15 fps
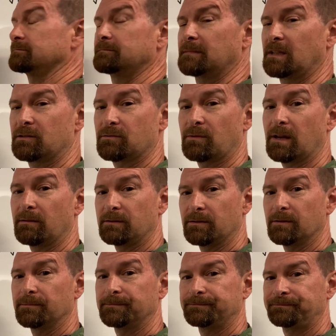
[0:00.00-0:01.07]
here's what I would
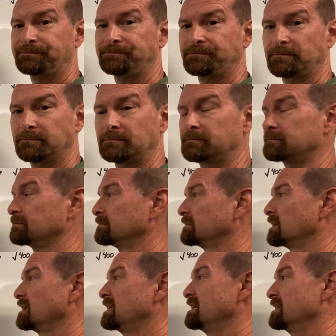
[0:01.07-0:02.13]
do,
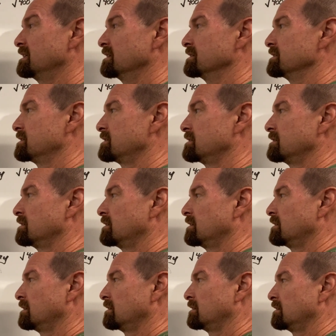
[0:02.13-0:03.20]
is
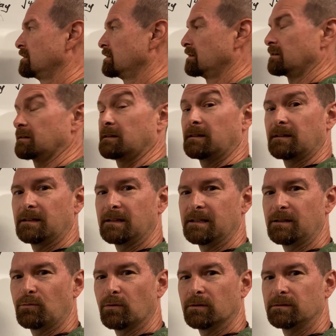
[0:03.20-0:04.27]

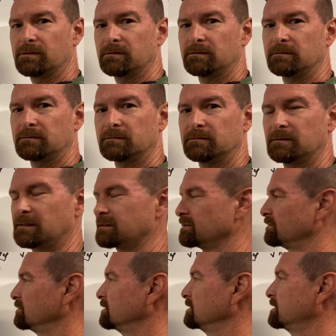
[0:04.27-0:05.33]
equals, it's a
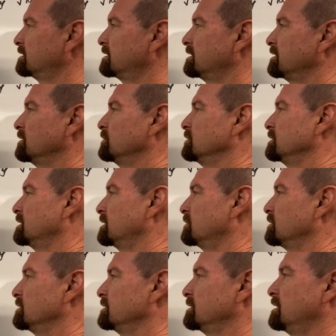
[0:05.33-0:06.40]
really terrible
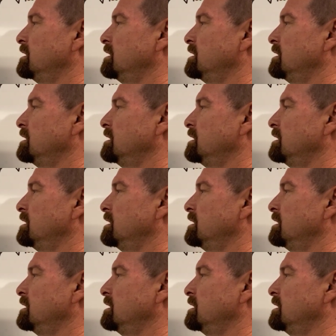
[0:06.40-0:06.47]
equals.